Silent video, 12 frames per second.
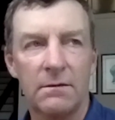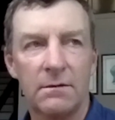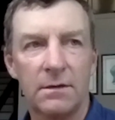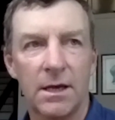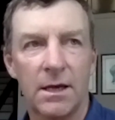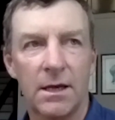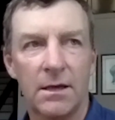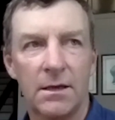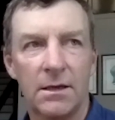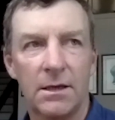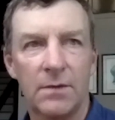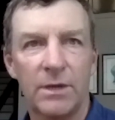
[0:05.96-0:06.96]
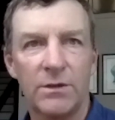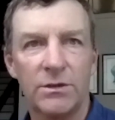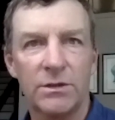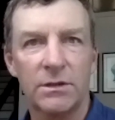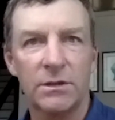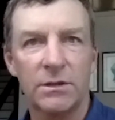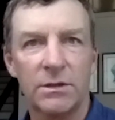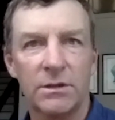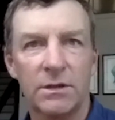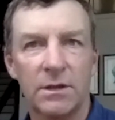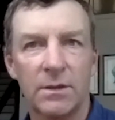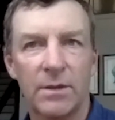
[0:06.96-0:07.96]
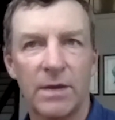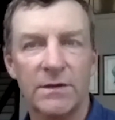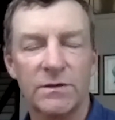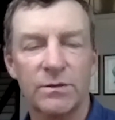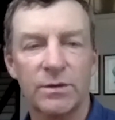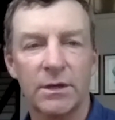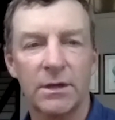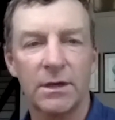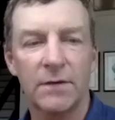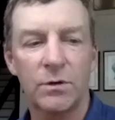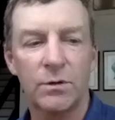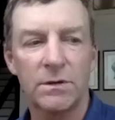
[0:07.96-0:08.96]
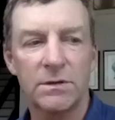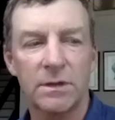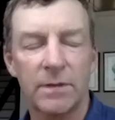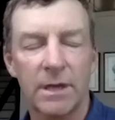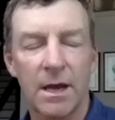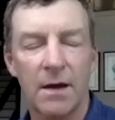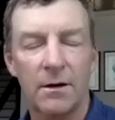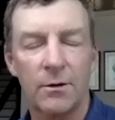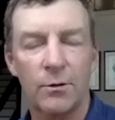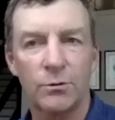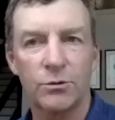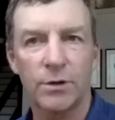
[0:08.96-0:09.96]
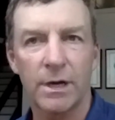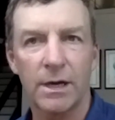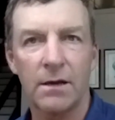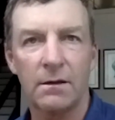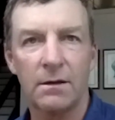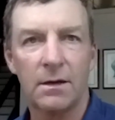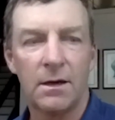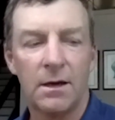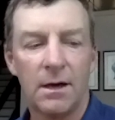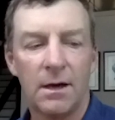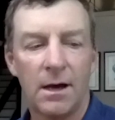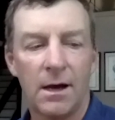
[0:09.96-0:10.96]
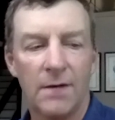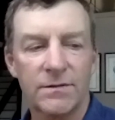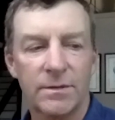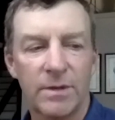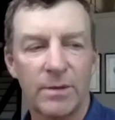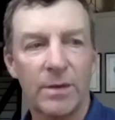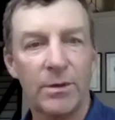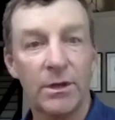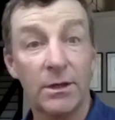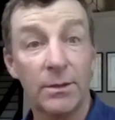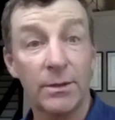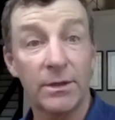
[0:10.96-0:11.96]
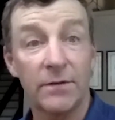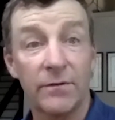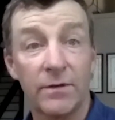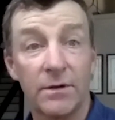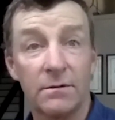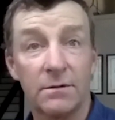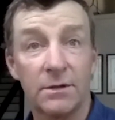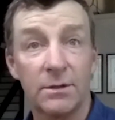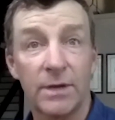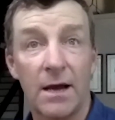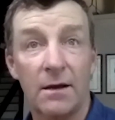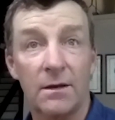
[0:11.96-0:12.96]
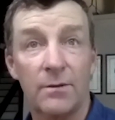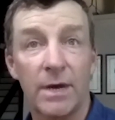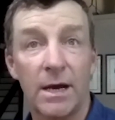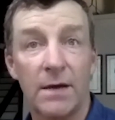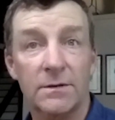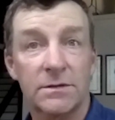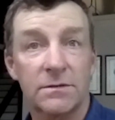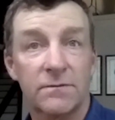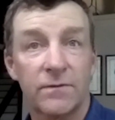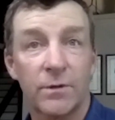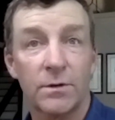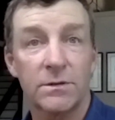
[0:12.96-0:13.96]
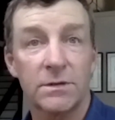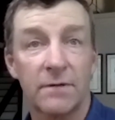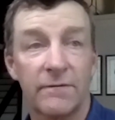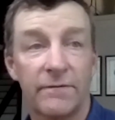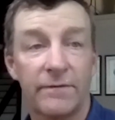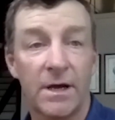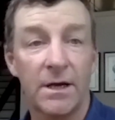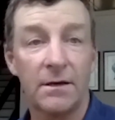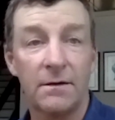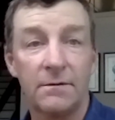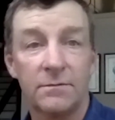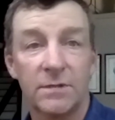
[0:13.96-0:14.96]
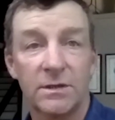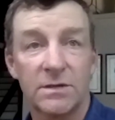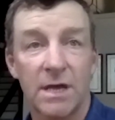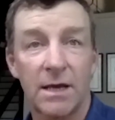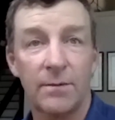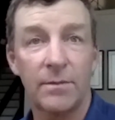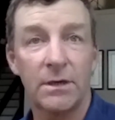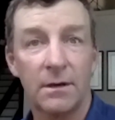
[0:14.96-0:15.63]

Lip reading: and he had mentioned the possibility of doing something out on Old Trail. Something maybe a little bit different, a little bit out of the box, focused on fun, excitement,